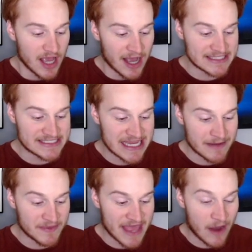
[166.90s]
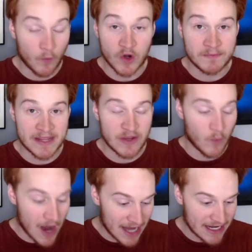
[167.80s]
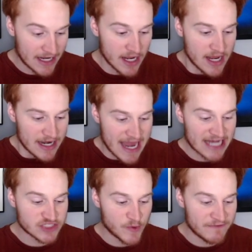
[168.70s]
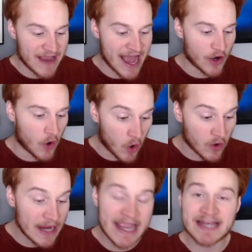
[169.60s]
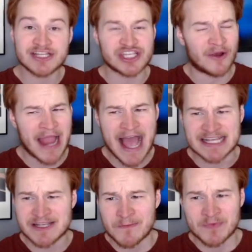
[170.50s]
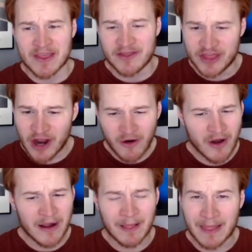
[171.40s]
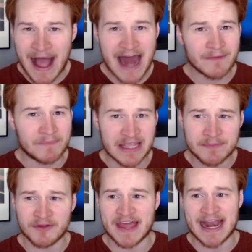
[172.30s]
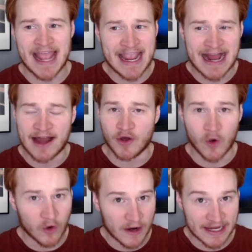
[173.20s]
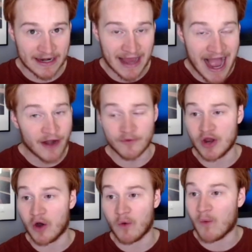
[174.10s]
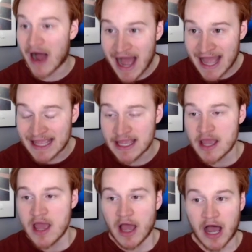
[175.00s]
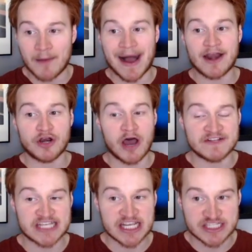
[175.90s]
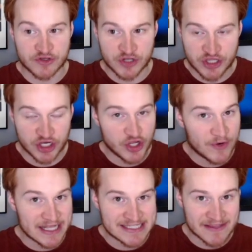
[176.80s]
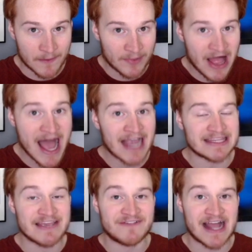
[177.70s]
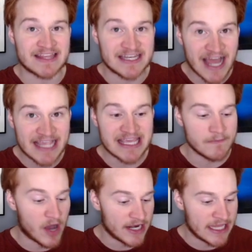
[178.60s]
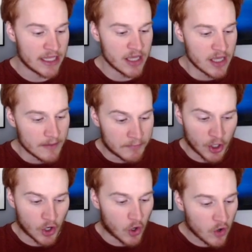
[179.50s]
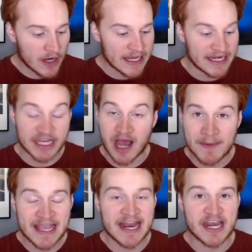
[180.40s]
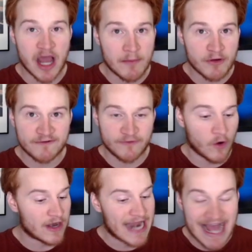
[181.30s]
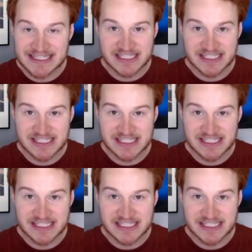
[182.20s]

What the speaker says: a team that would be wanted. Next, we've got Oregon. So, guys, there are a lot of people that hate on Oregon. I don't know why. I don't know if it's because they're the new kids on the block. They've got the Nike money. But Oregon coming in at number four, not